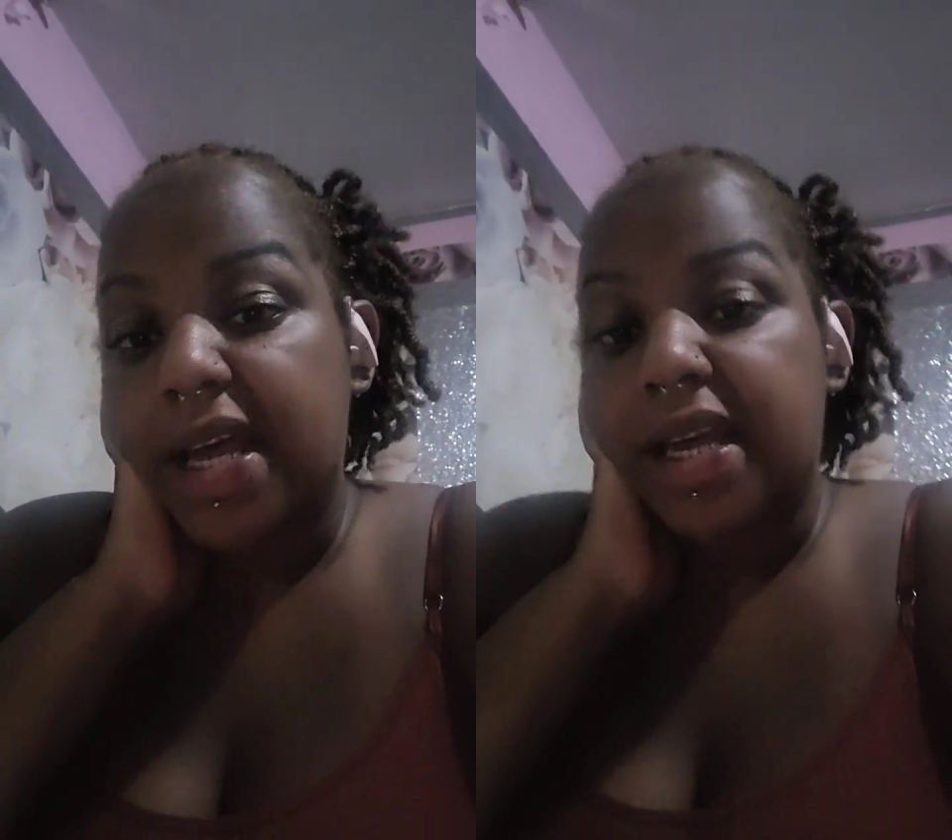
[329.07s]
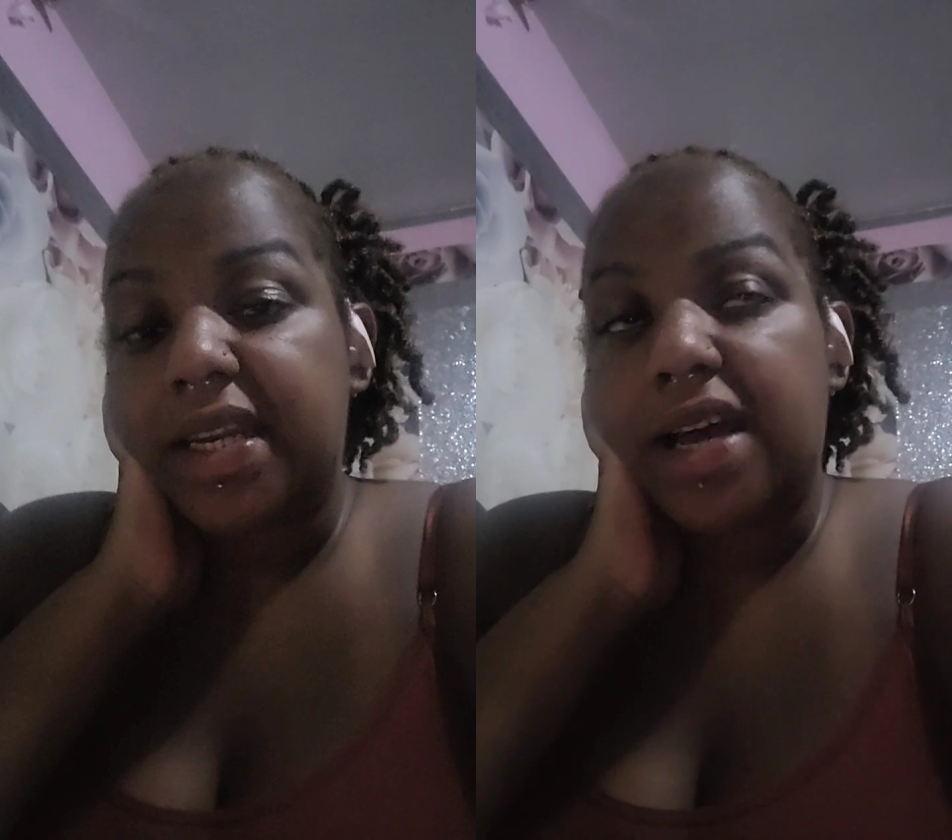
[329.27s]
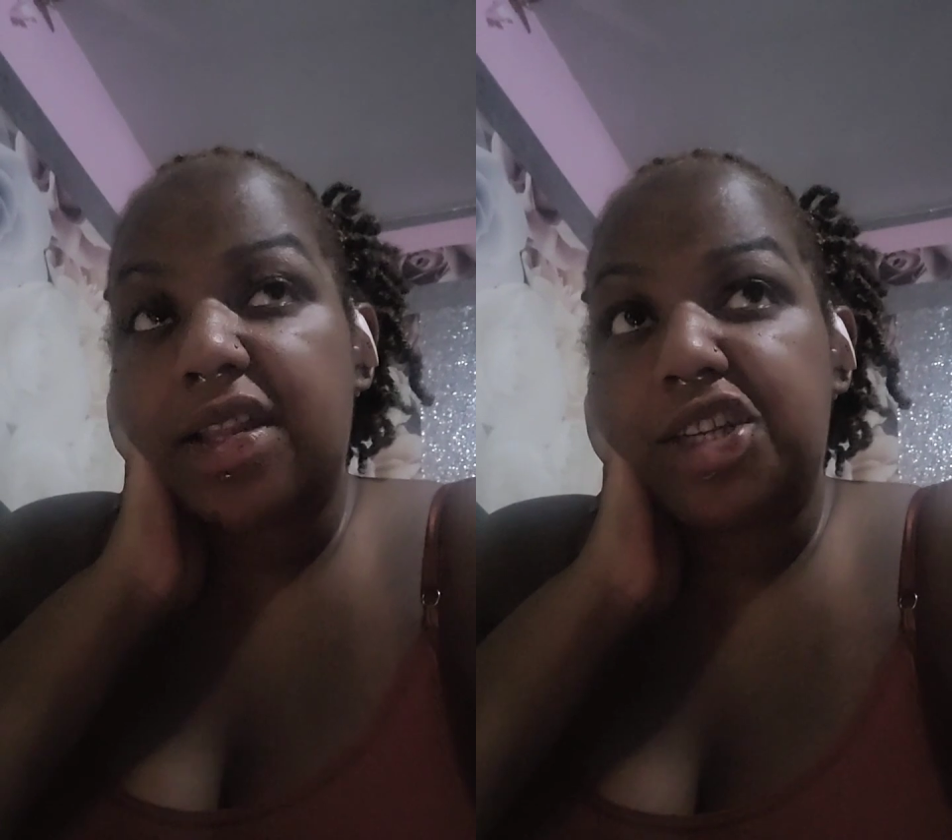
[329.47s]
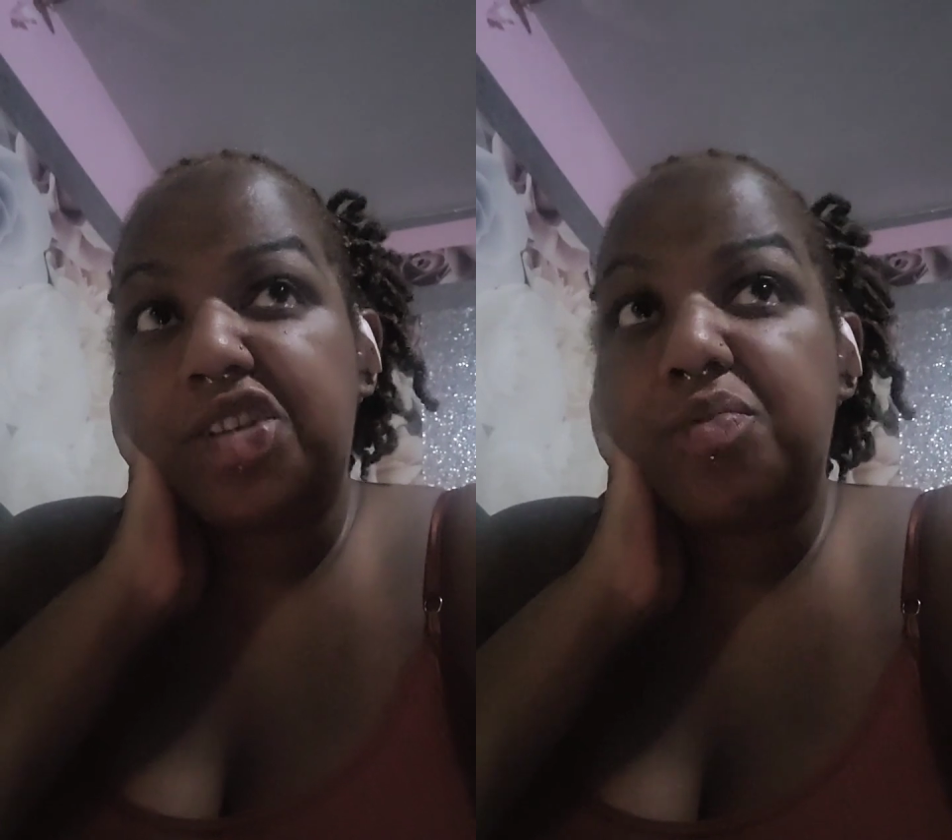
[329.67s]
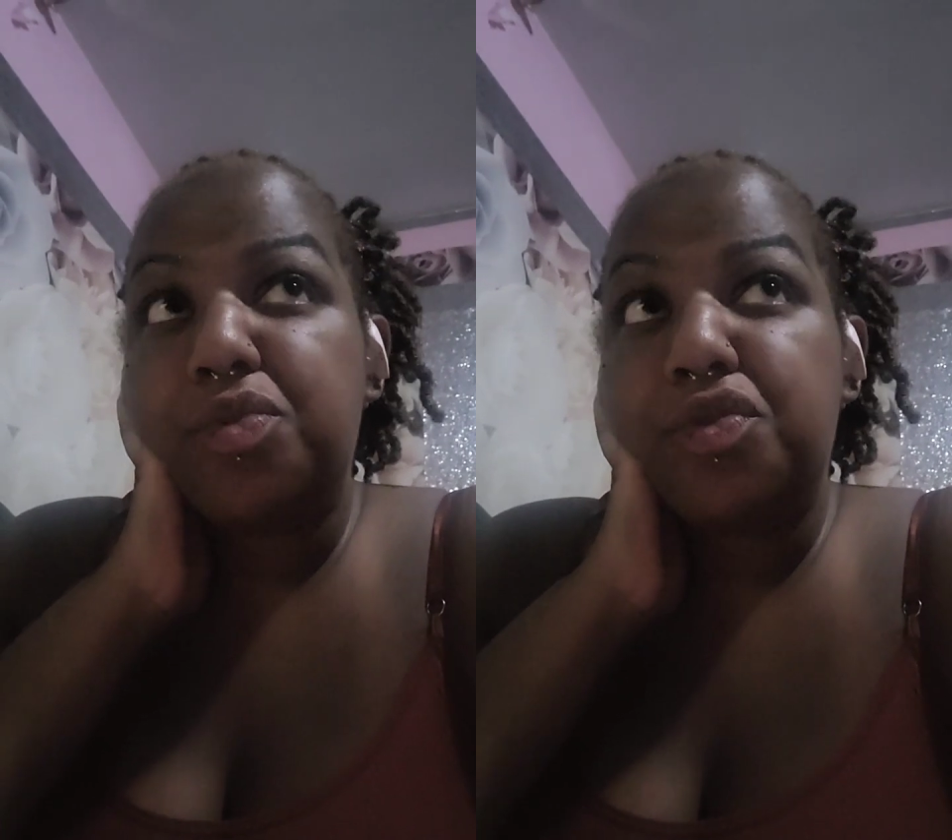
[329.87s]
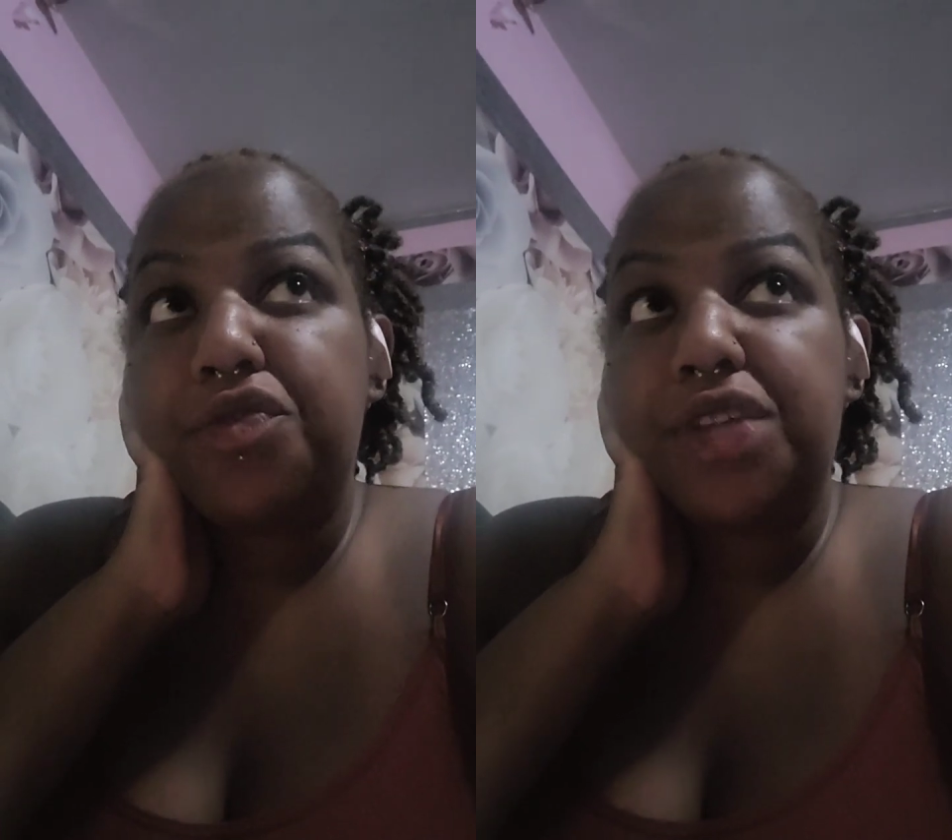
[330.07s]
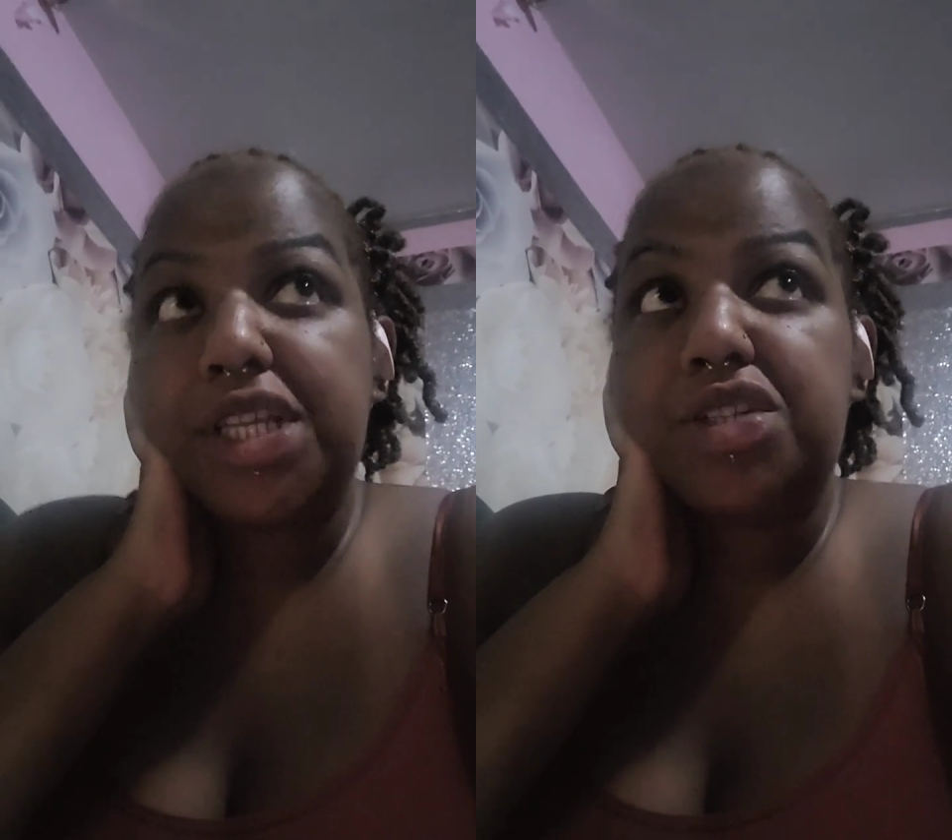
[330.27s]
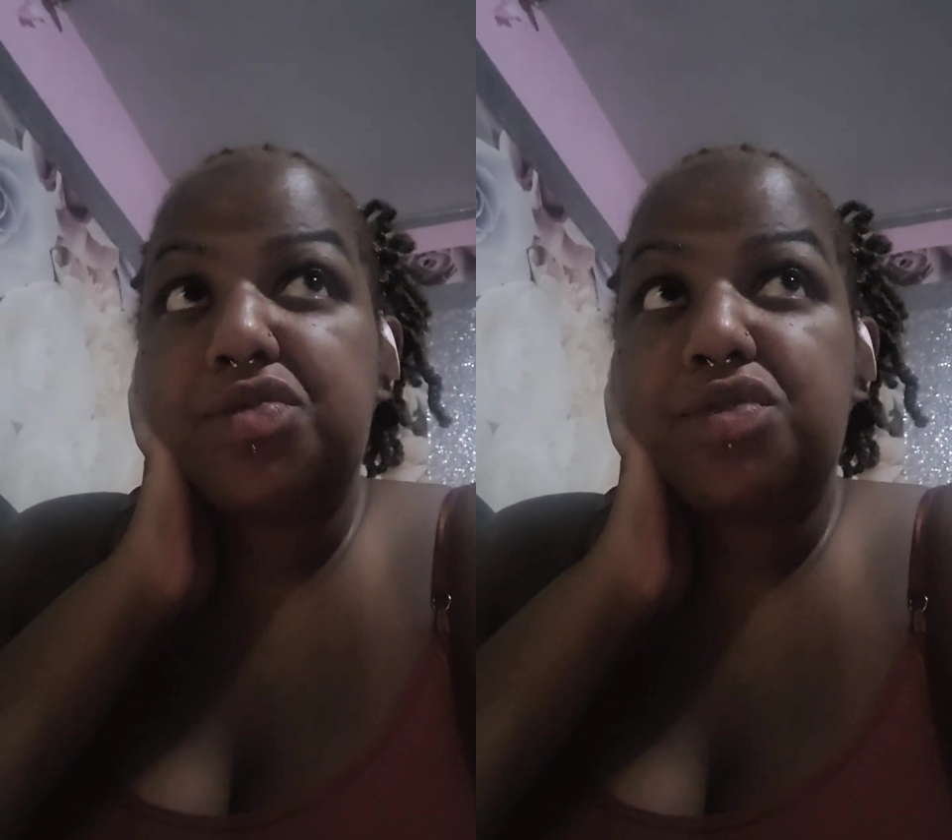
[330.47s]
and now that she moved for
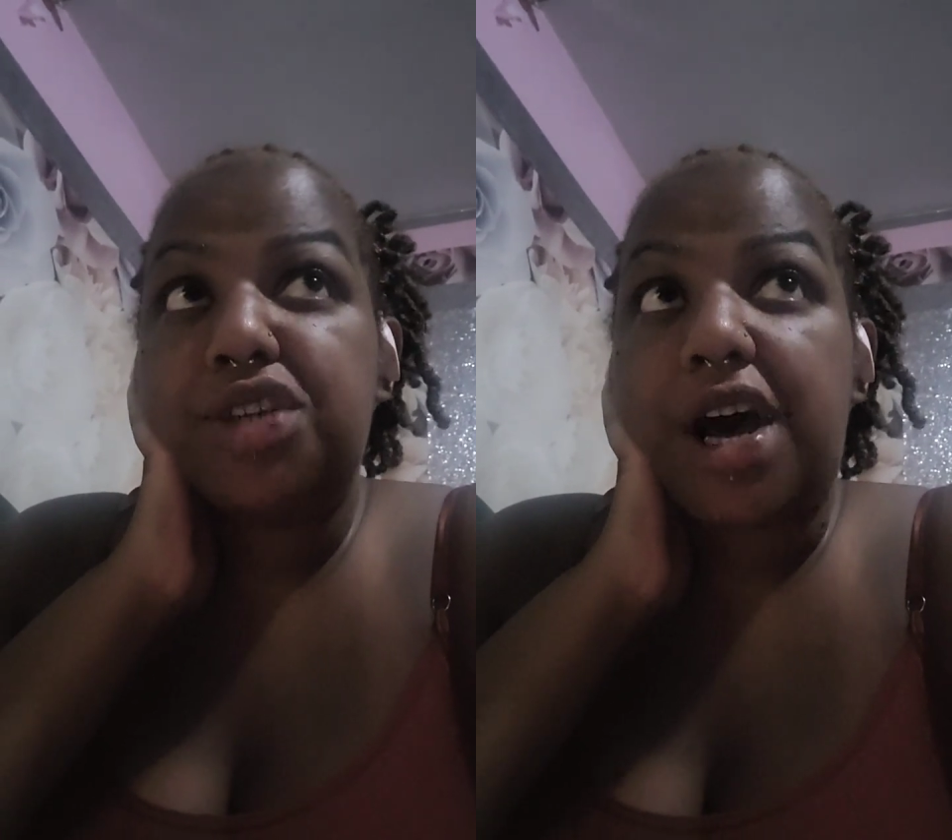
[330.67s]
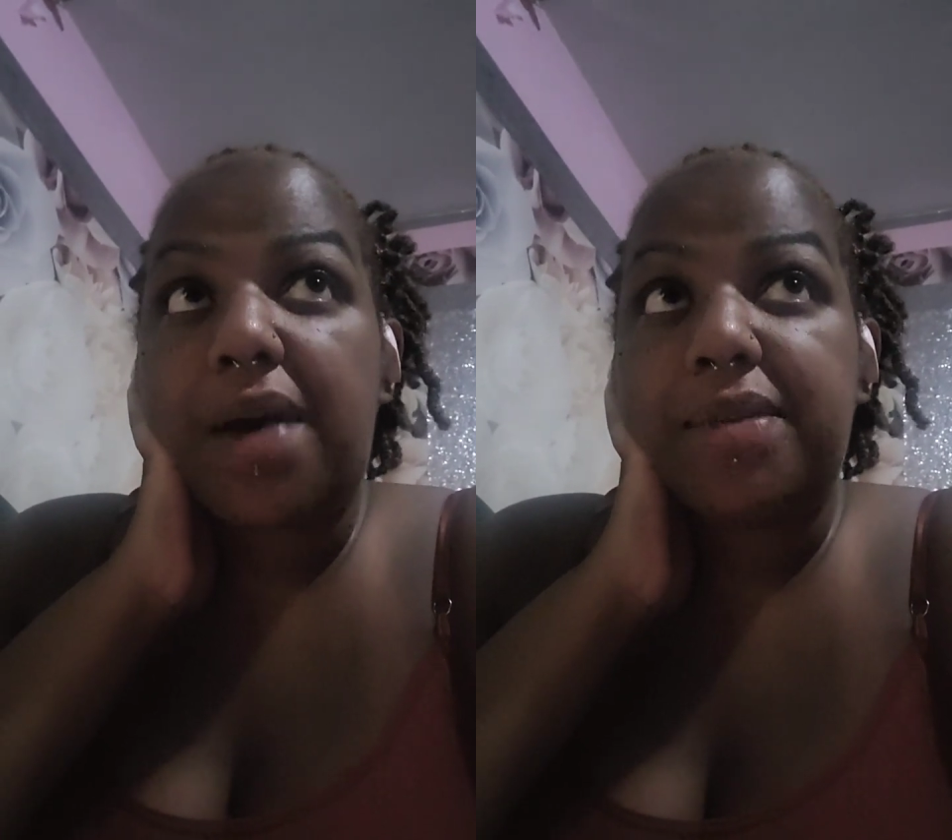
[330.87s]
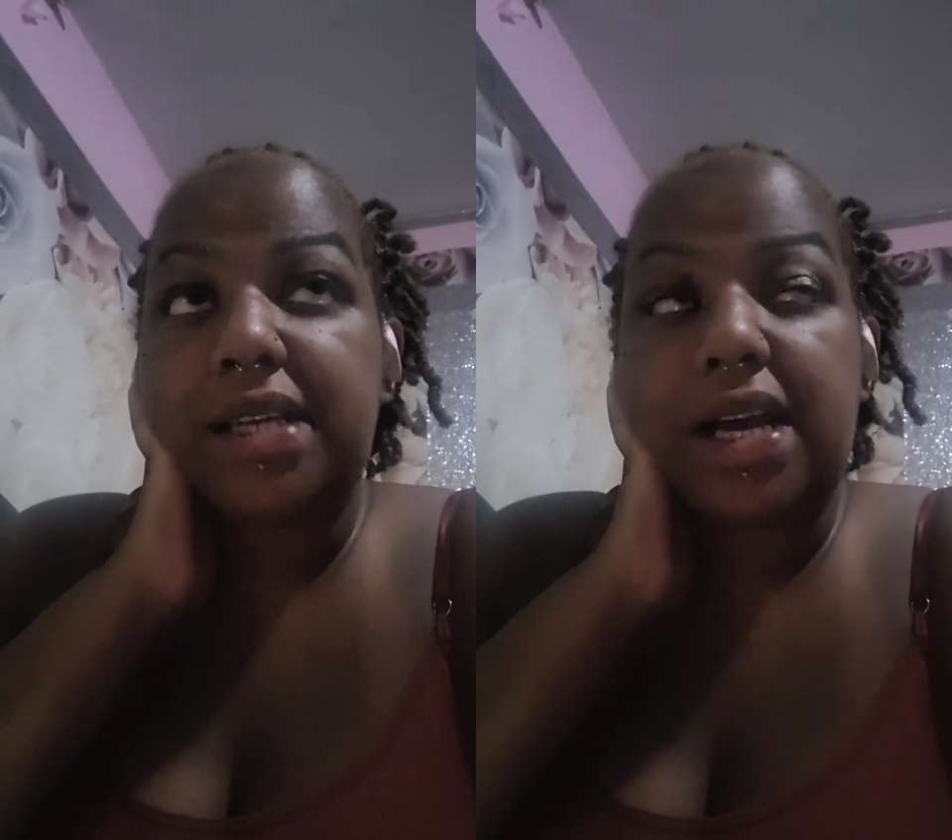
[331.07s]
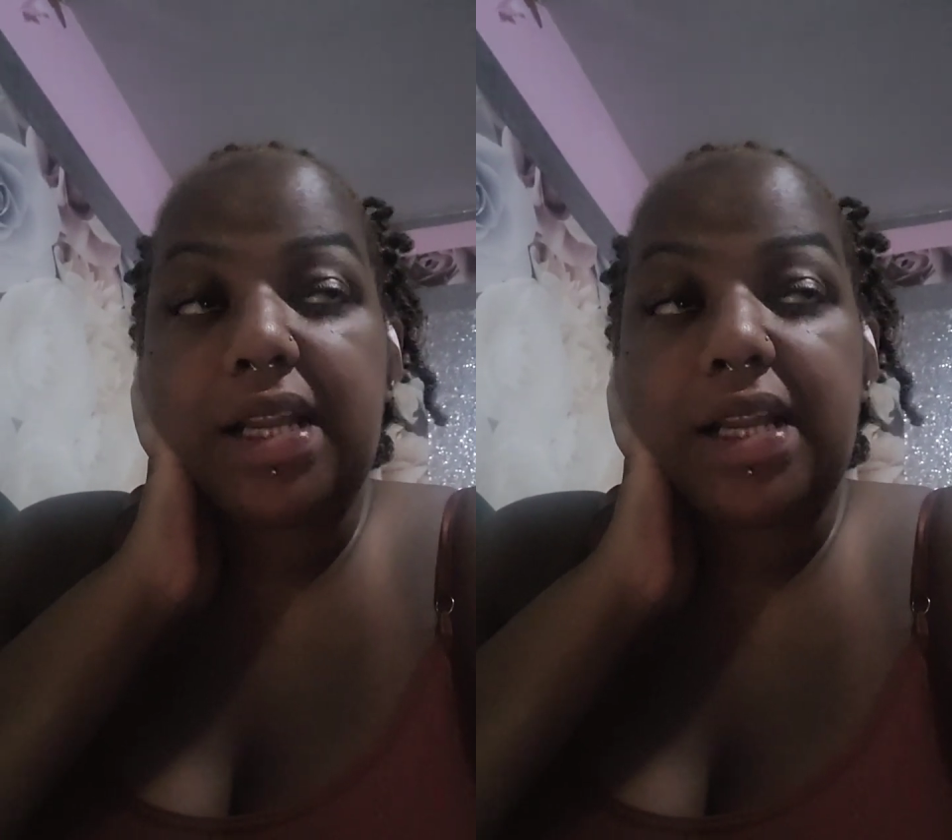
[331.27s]
this new job it's kind